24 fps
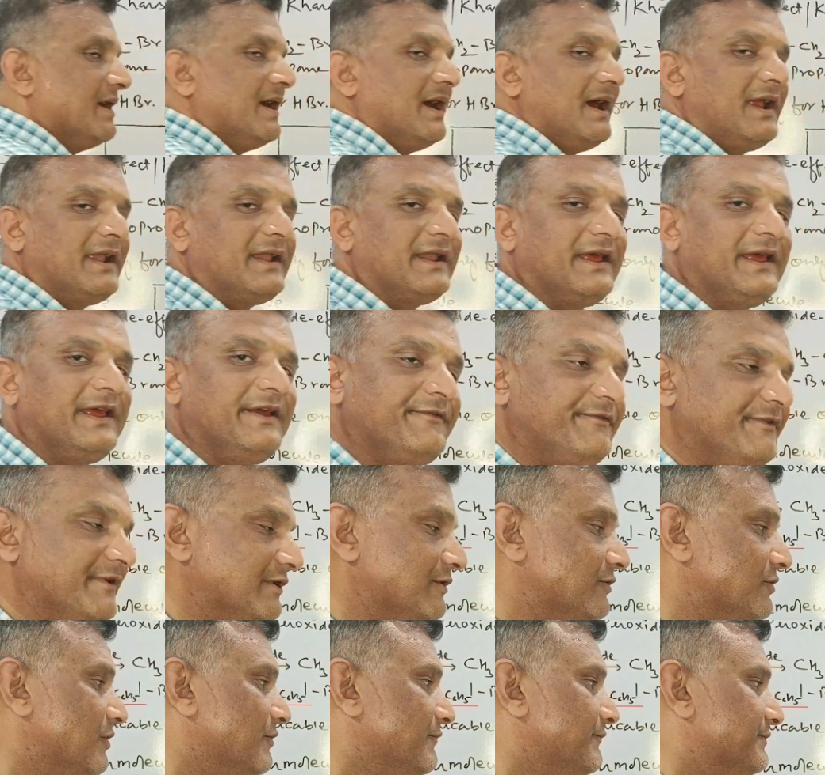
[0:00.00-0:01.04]
And if
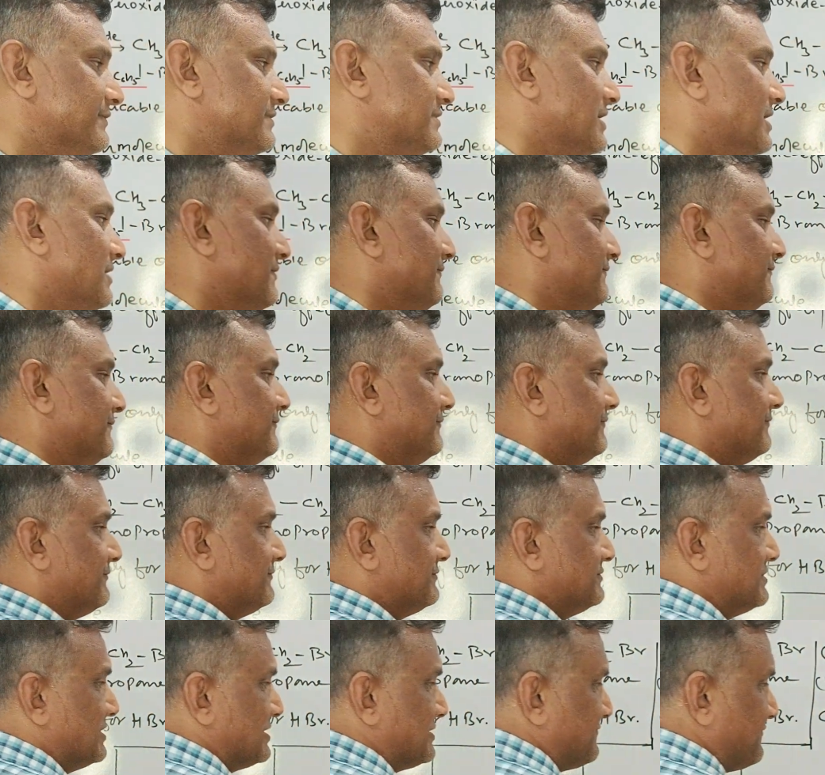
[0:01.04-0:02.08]
we'll go with the
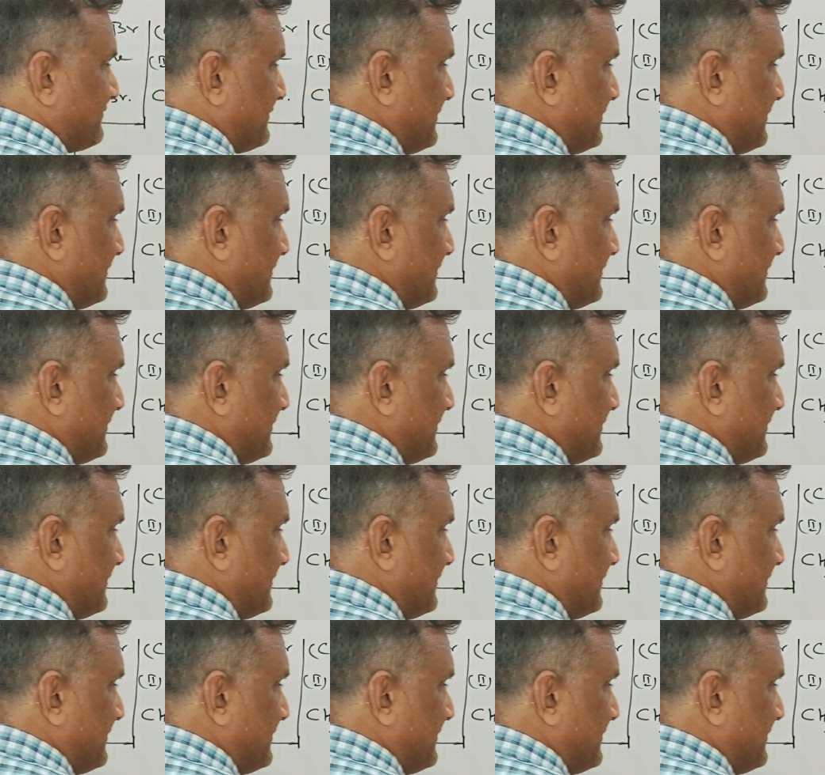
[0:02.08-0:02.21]
just